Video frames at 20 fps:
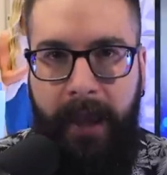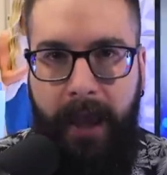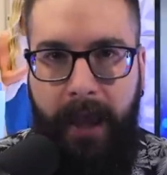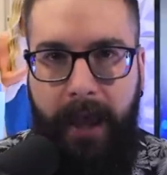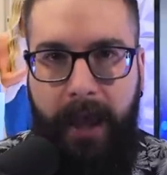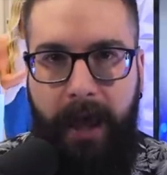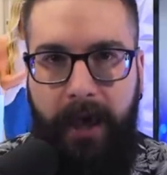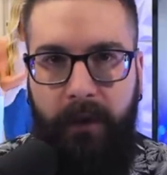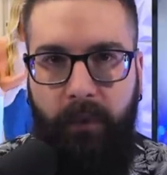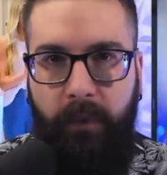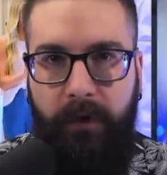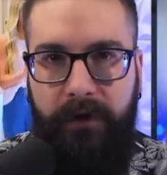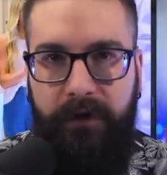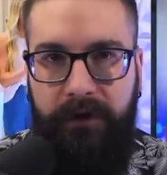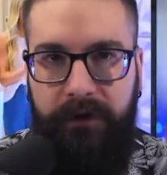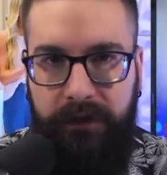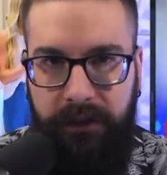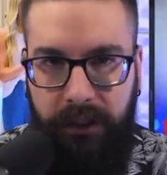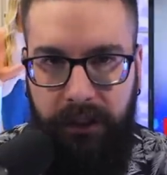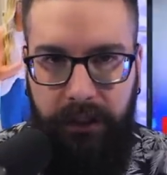and we're
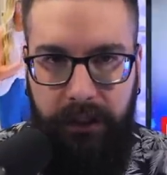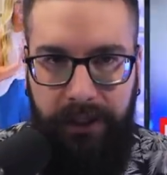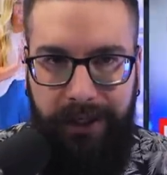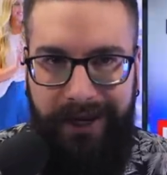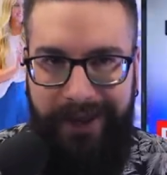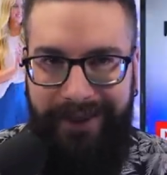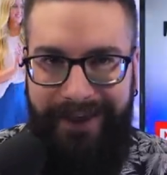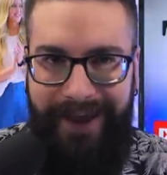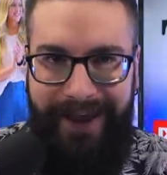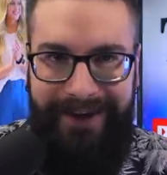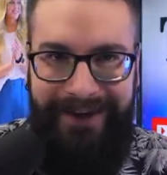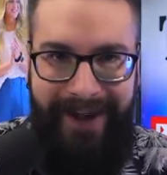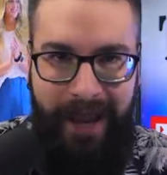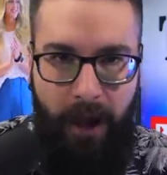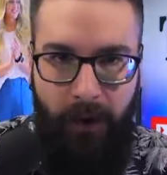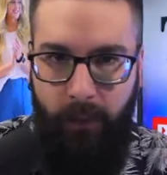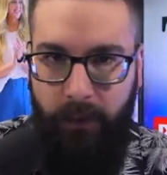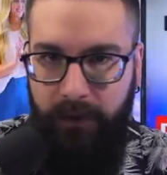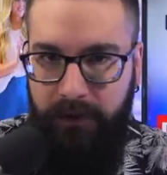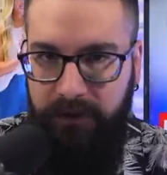still in that
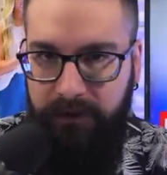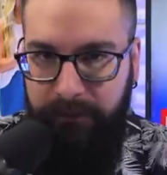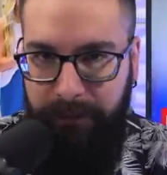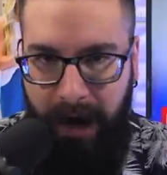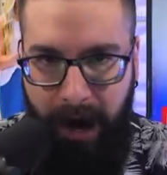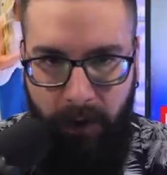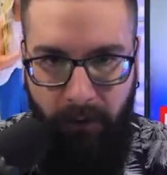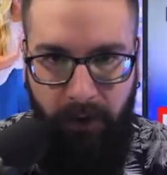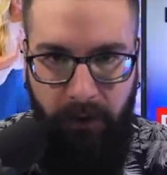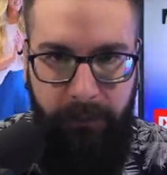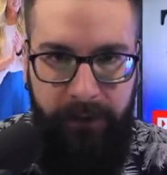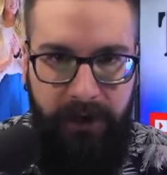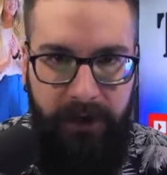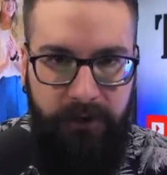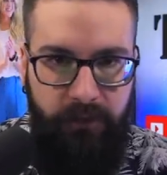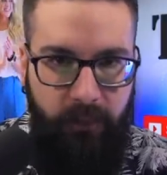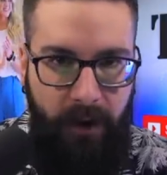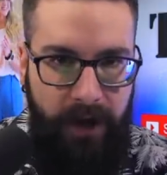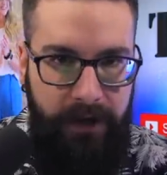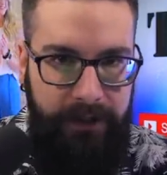downward spiral
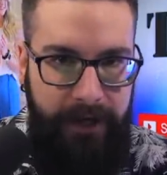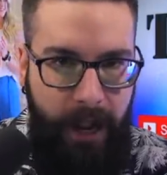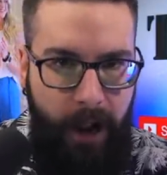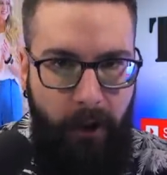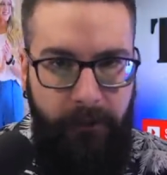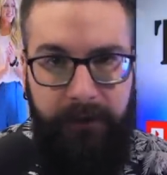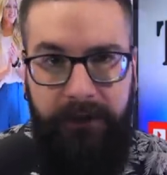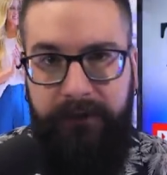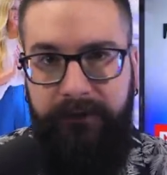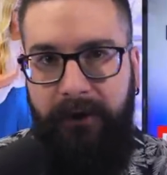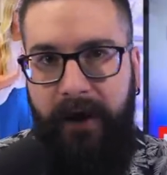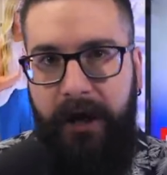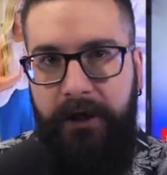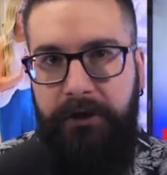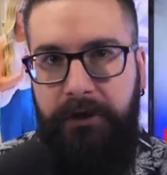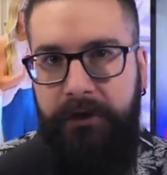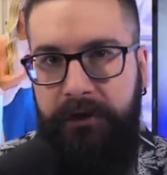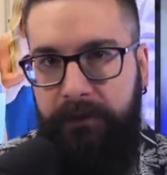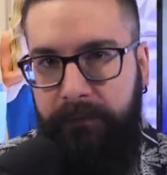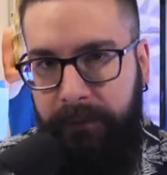because right now these
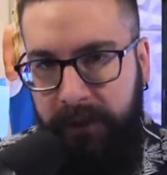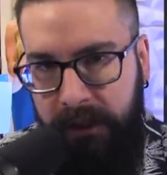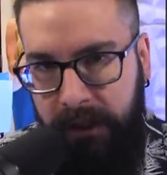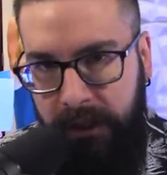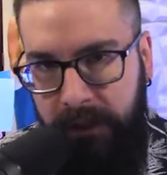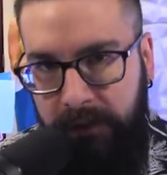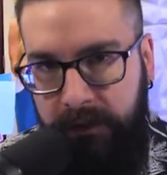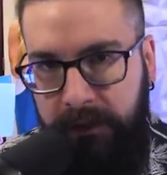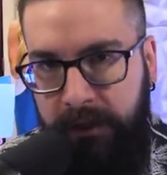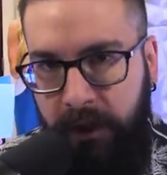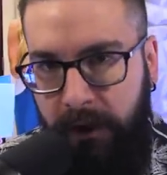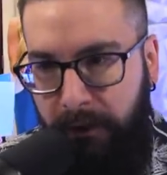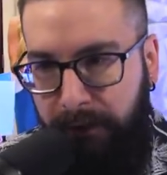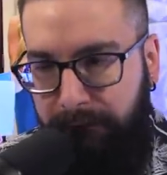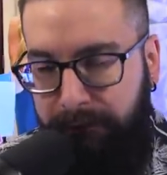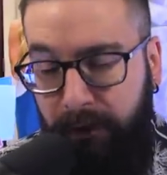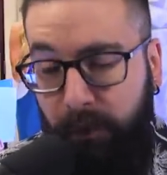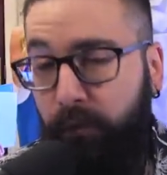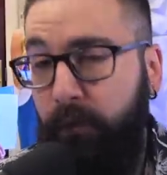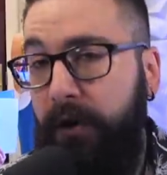fascist bigots
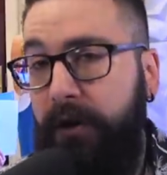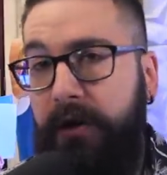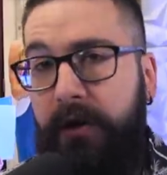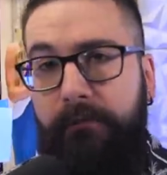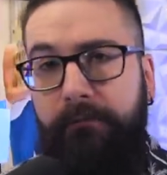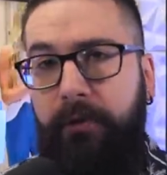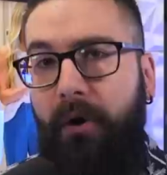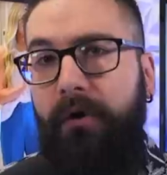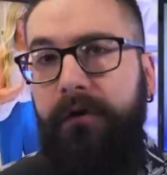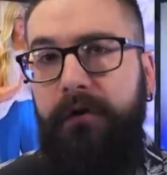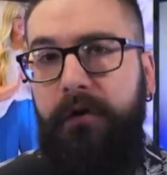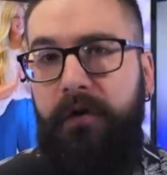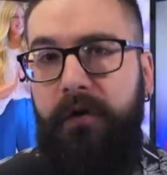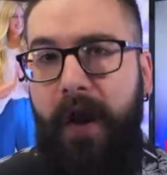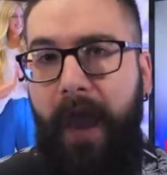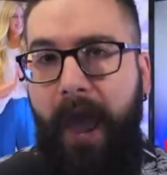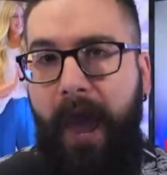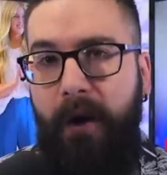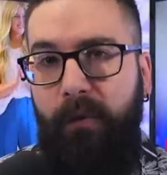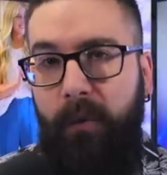feel really
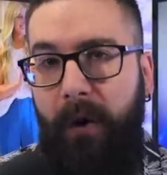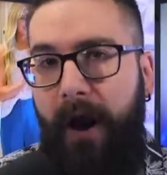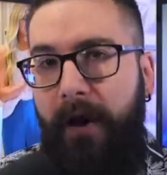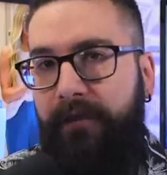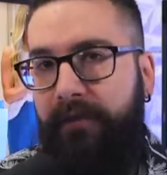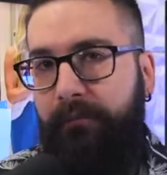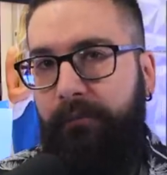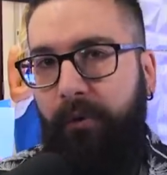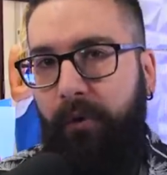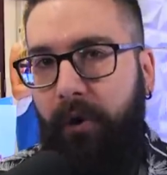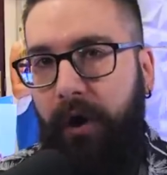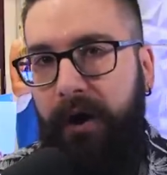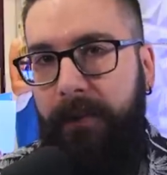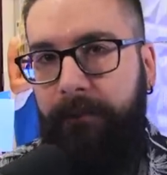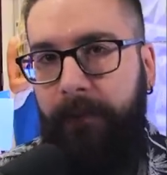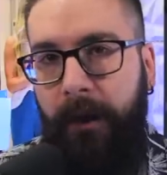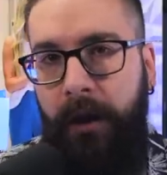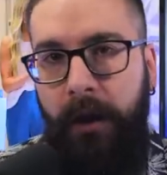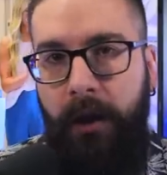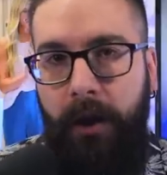emboldened and we're at the
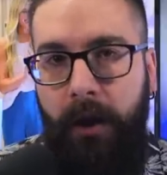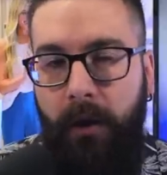point